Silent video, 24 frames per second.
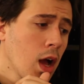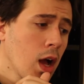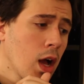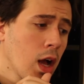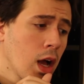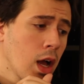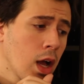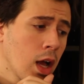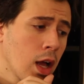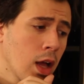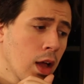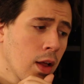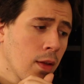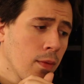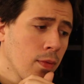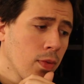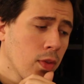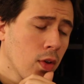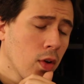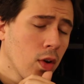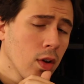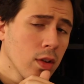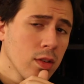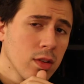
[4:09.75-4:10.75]

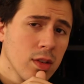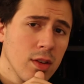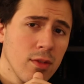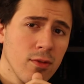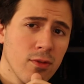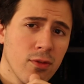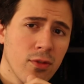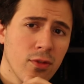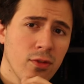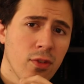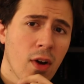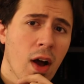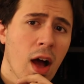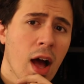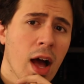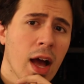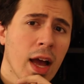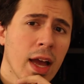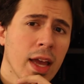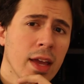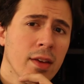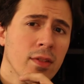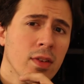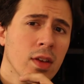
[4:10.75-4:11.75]
The Lost Scene
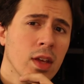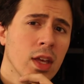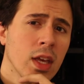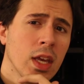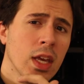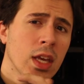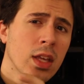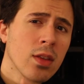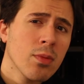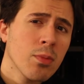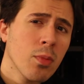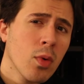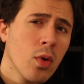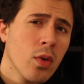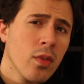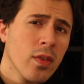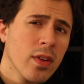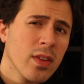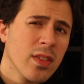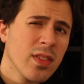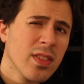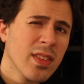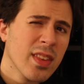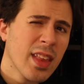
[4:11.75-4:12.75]
5 is more of
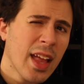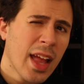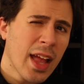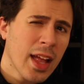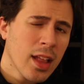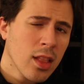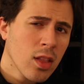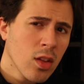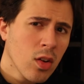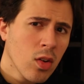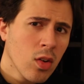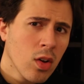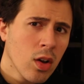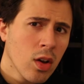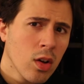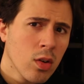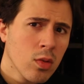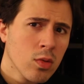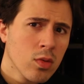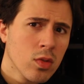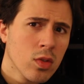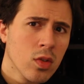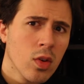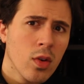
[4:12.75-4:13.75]
a
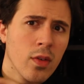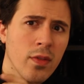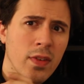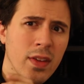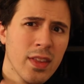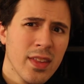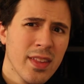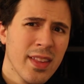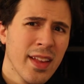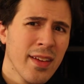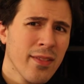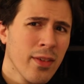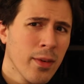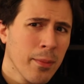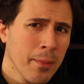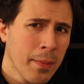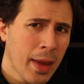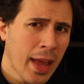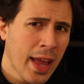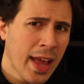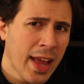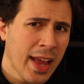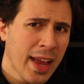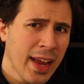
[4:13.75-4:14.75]
standalone, so if it's never
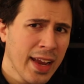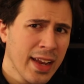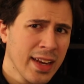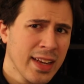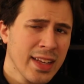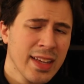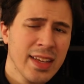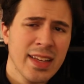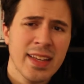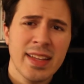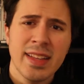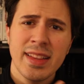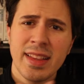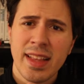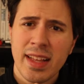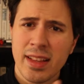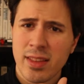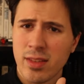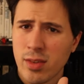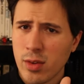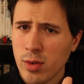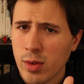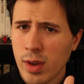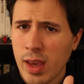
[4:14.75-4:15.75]
made,
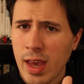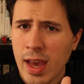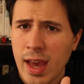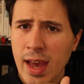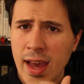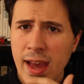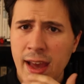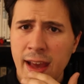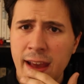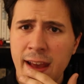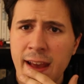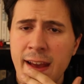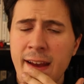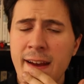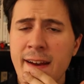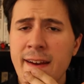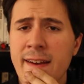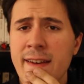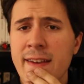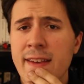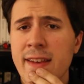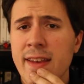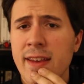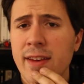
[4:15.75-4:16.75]
that's okay.
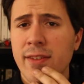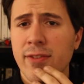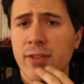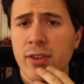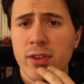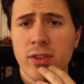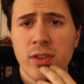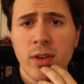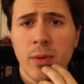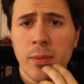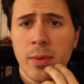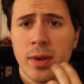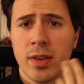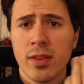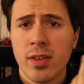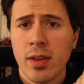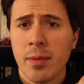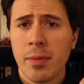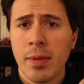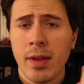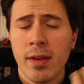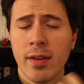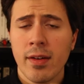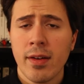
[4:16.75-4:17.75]
If for some
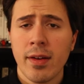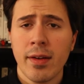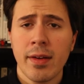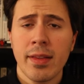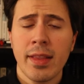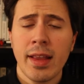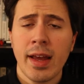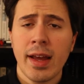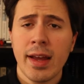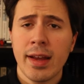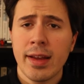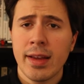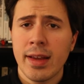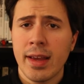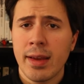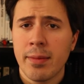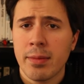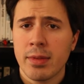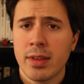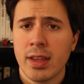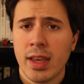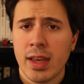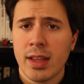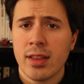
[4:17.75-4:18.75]
reason I'm not
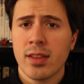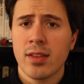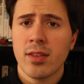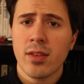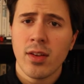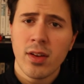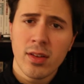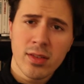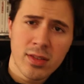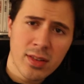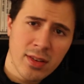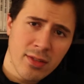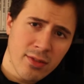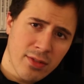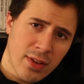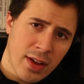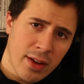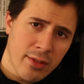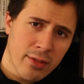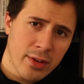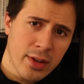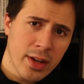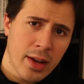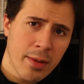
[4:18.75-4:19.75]
able to get to the Lost Scene
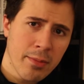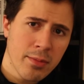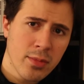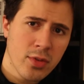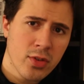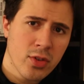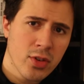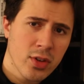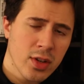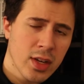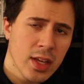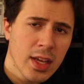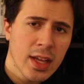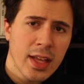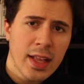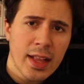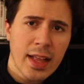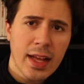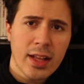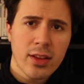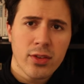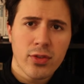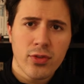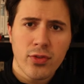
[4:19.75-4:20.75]
5 Redemption,
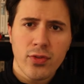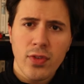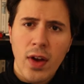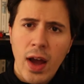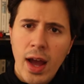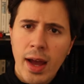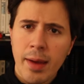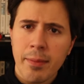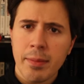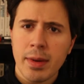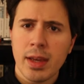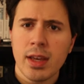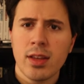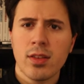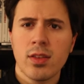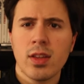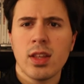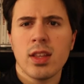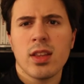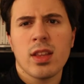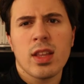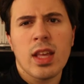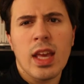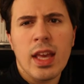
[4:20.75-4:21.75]
that's fine because
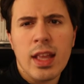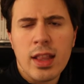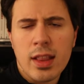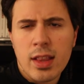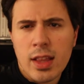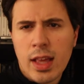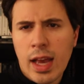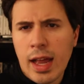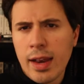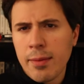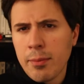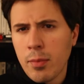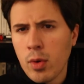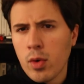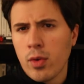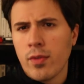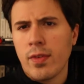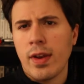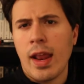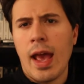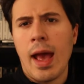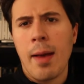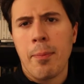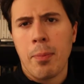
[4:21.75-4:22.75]
it's kind of more
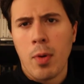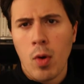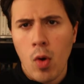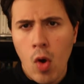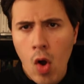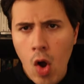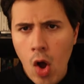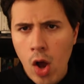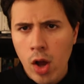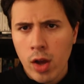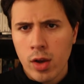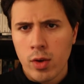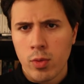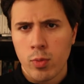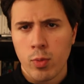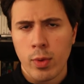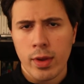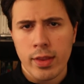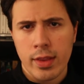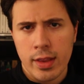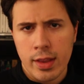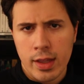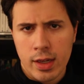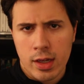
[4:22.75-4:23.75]
of an epilogue
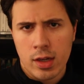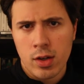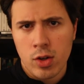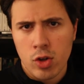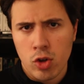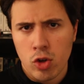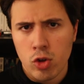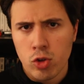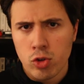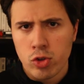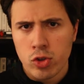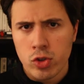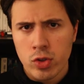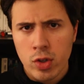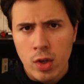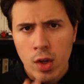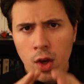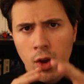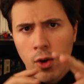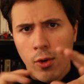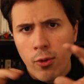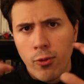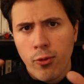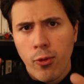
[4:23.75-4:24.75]
rather than a conclusion.
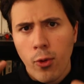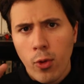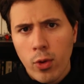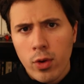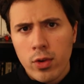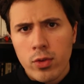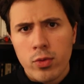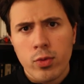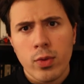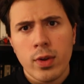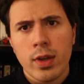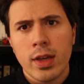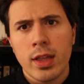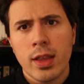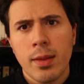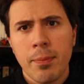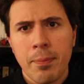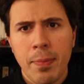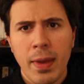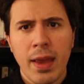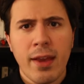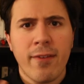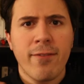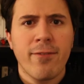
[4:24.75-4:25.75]
4 is really the
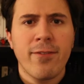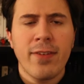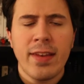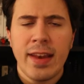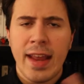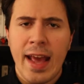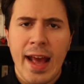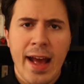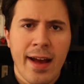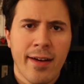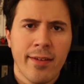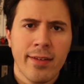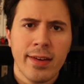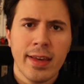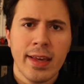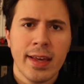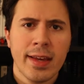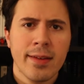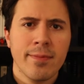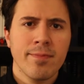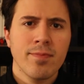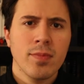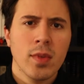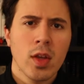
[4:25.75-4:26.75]
big
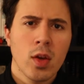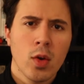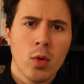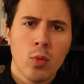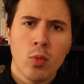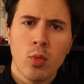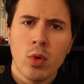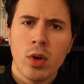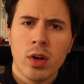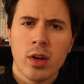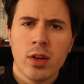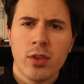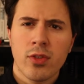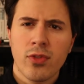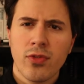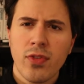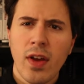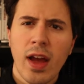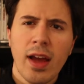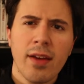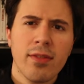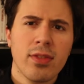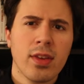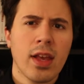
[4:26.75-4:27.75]
finale, whereas
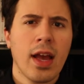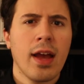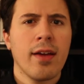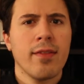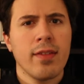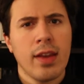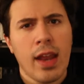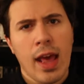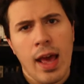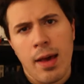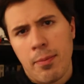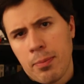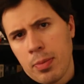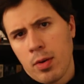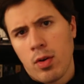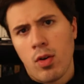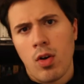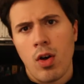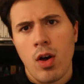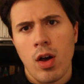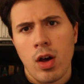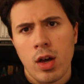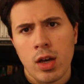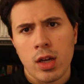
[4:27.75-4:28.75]
5's kind of an
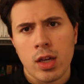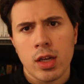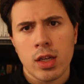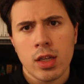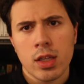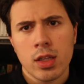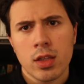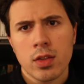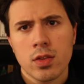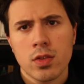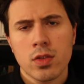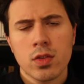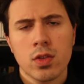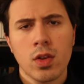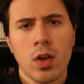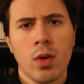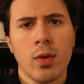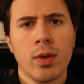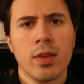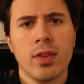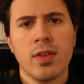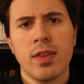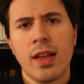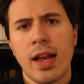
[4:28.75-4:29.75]
epilogue.
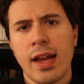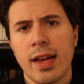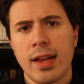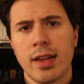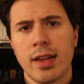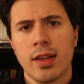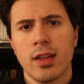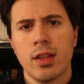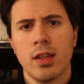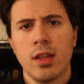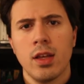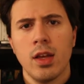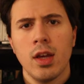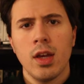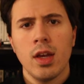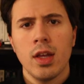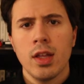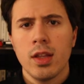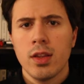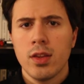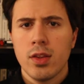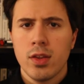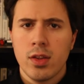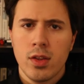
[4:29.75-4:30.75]
So it's not,
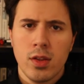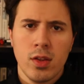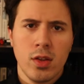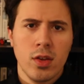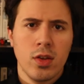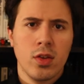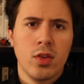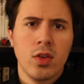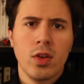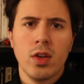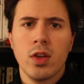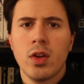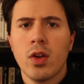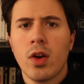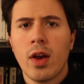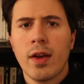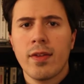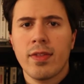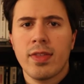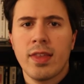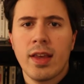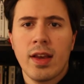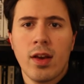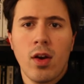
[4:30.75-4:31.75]
so you don't
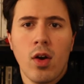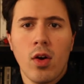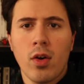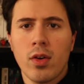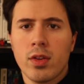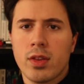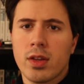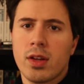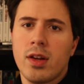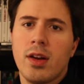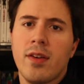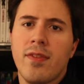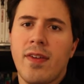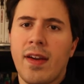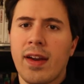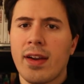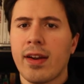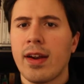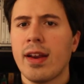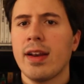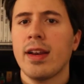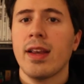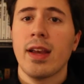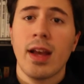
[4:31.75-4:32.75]
have to think, oh, it's a
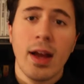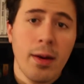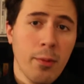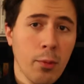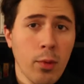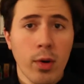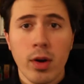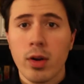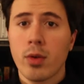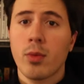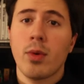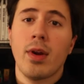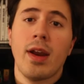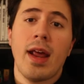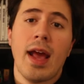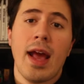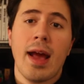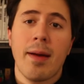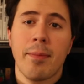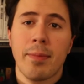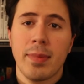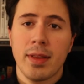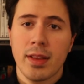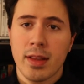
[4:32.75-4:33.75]
cliffhanger ending, I wonder what
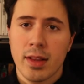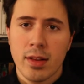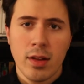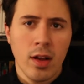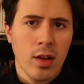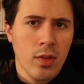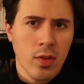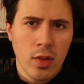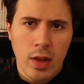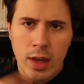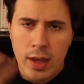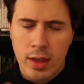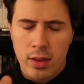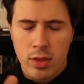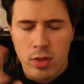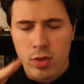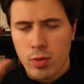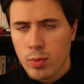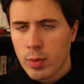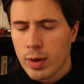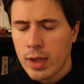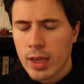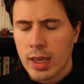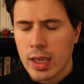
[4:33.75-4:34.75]
happened, unlike
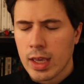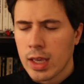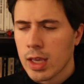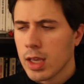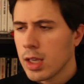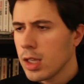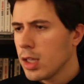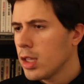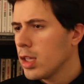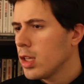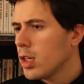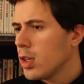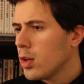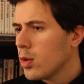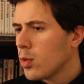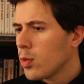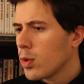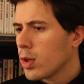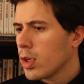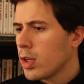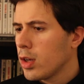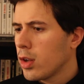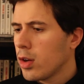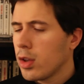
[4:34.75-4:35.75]
3,
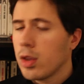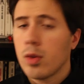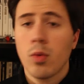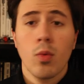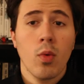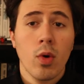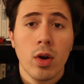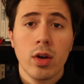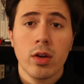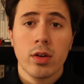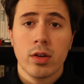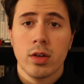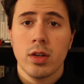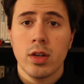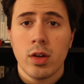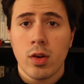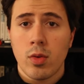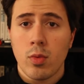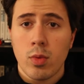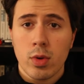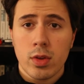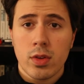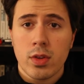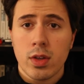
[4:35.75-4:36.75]
where you wonder,
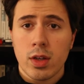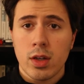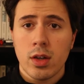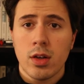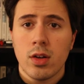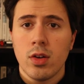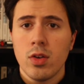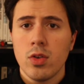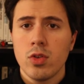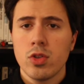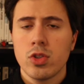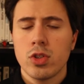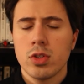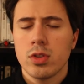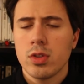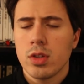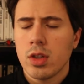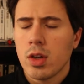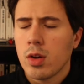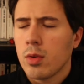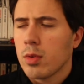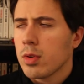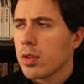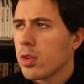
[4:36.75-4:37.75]
what's the conclusion,
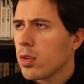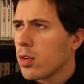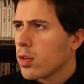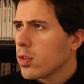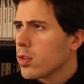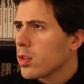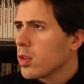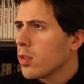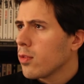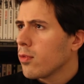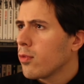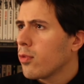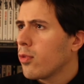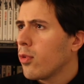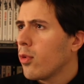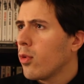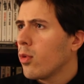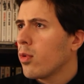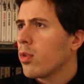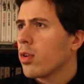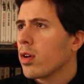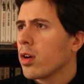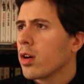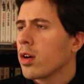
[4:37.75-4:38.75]
with the Lost Scene
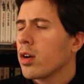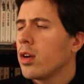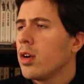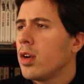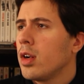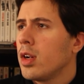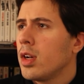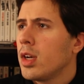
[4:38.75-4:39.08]
4.